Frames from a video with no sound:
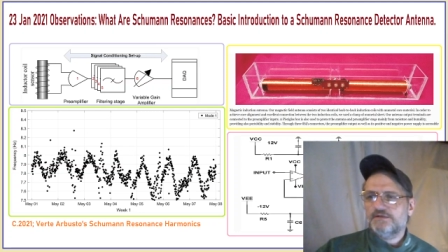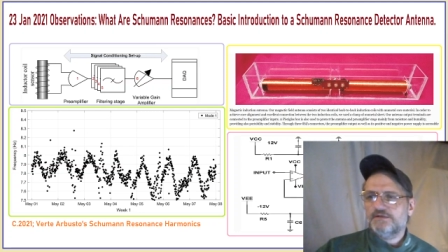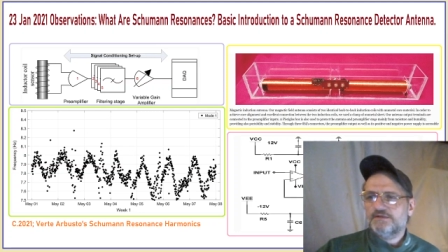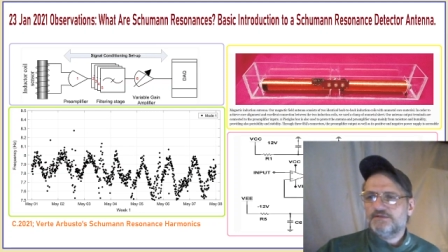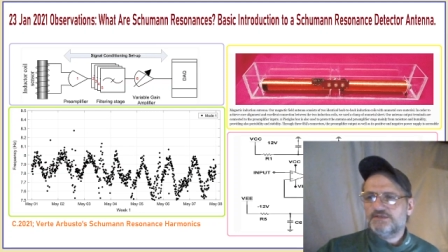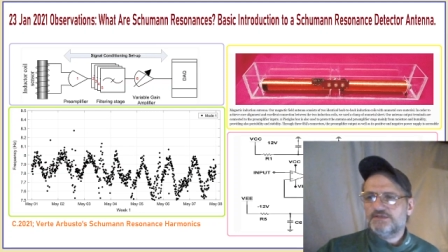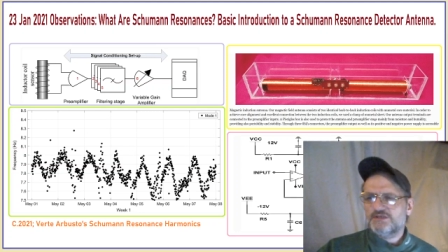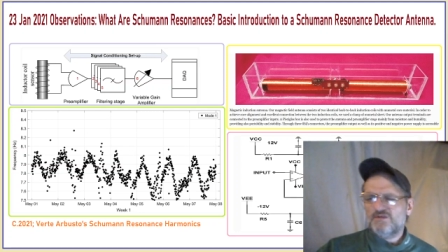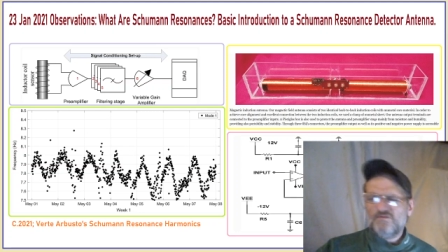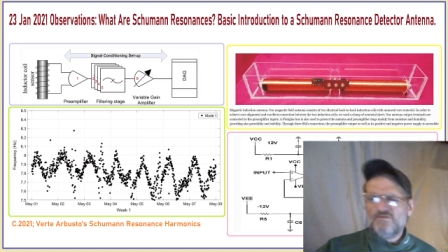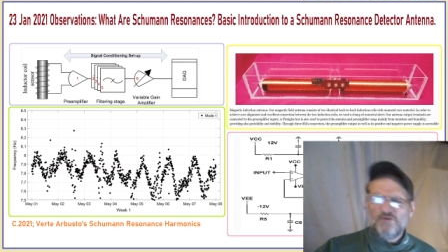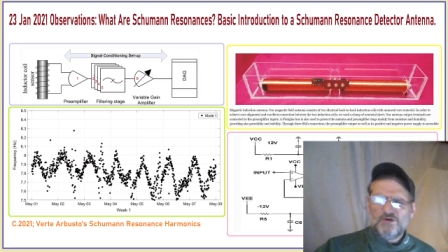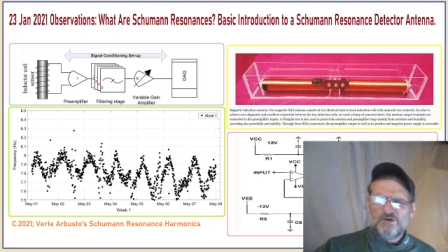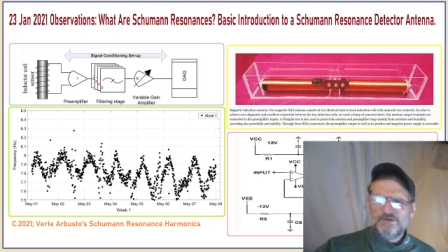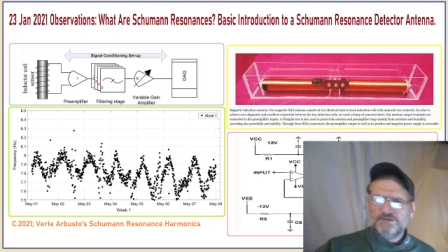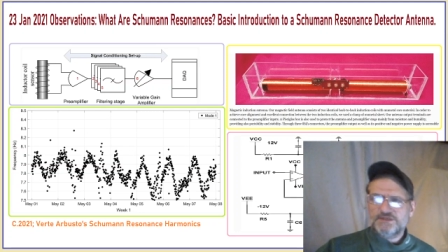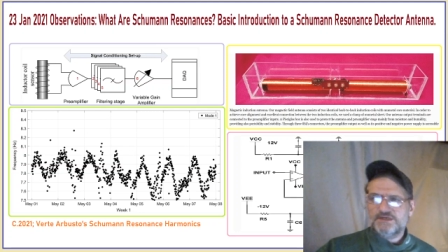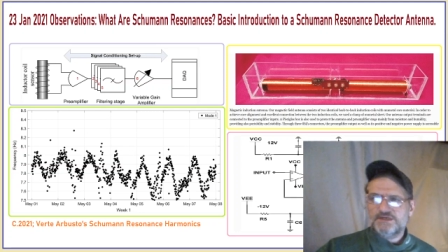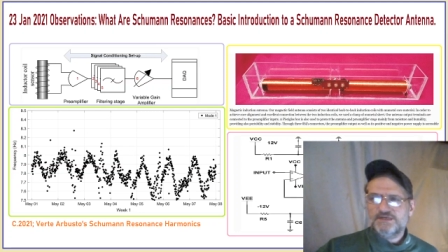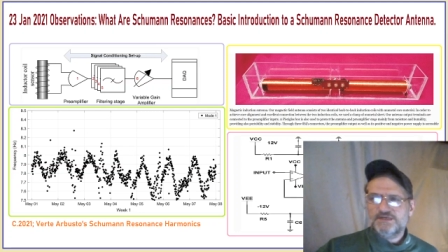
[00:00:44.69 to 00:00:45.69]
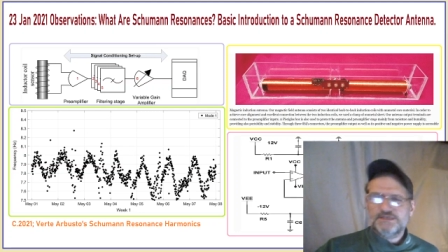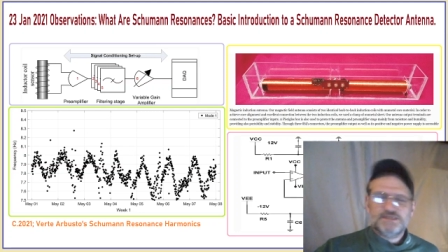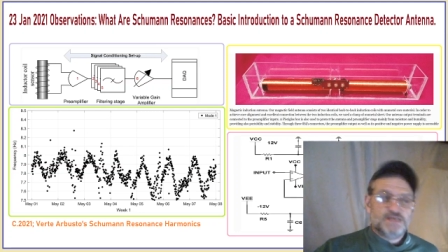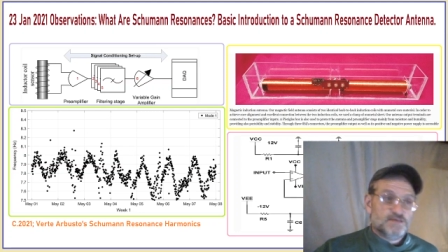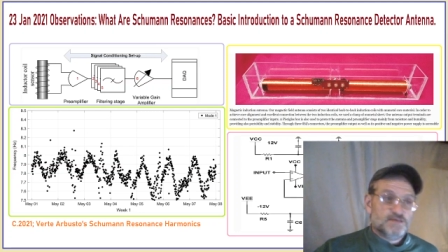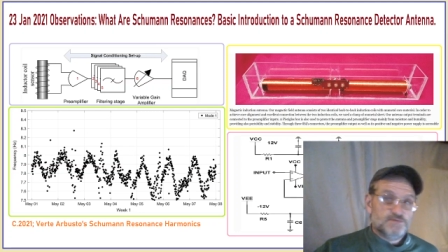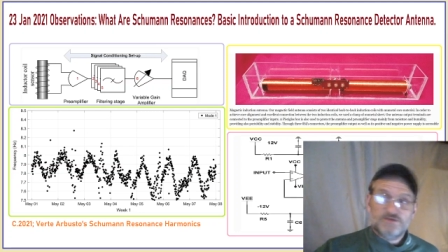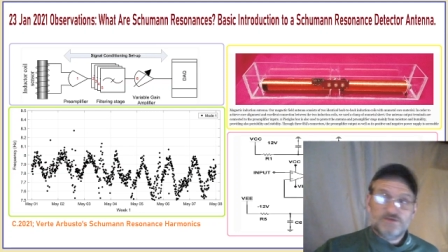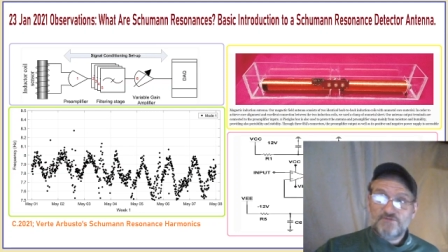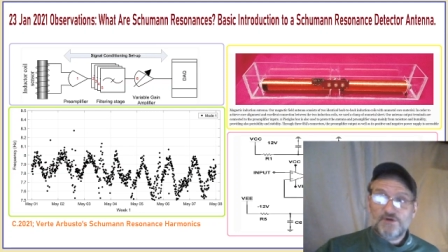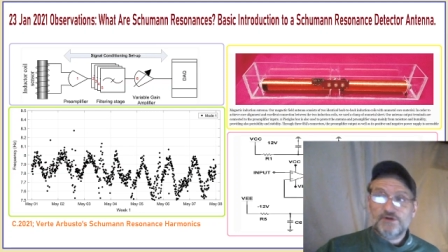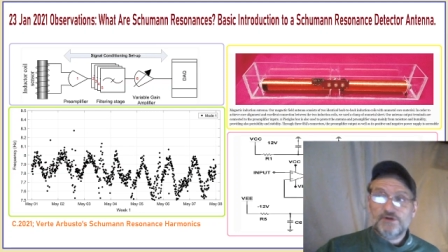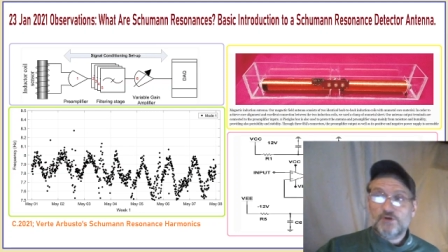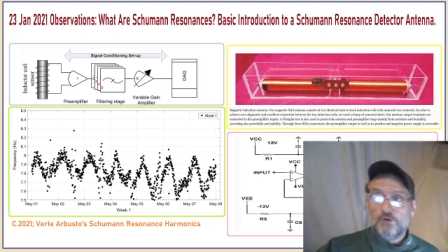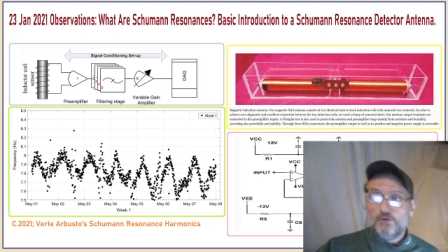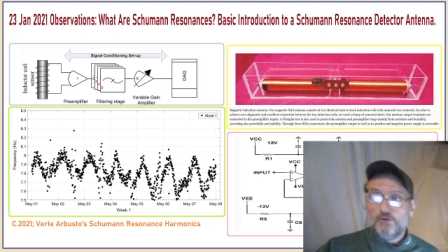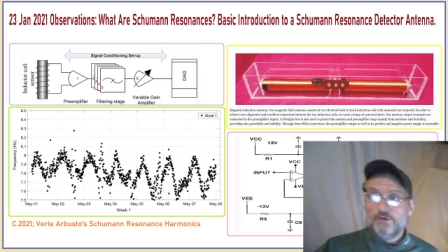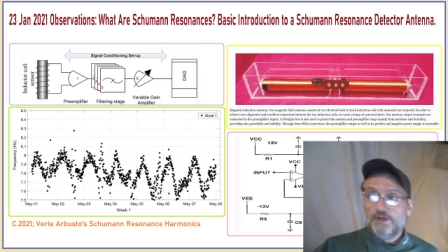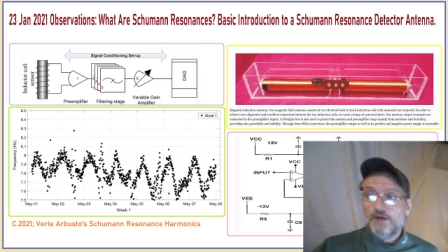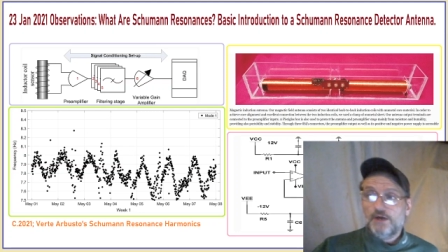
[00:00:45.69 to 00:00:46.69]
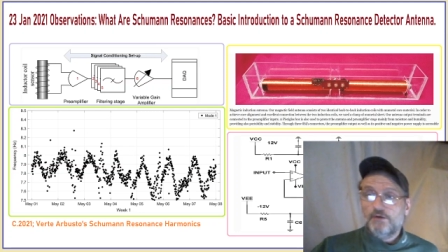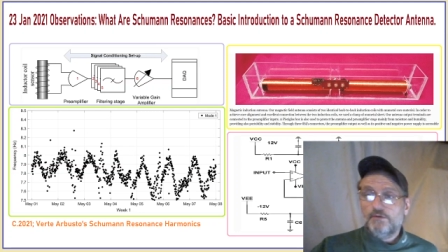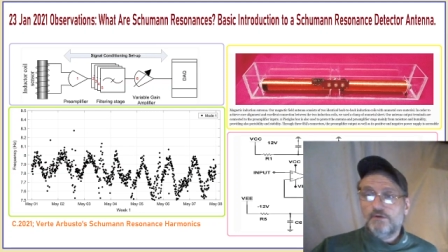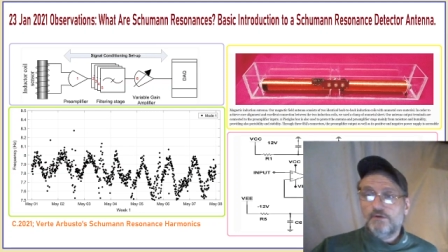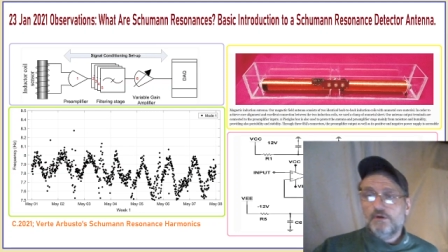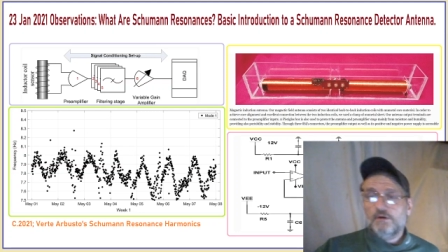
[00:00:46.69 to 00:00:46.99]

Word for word: It's overall is a nice day, but it's very cold out.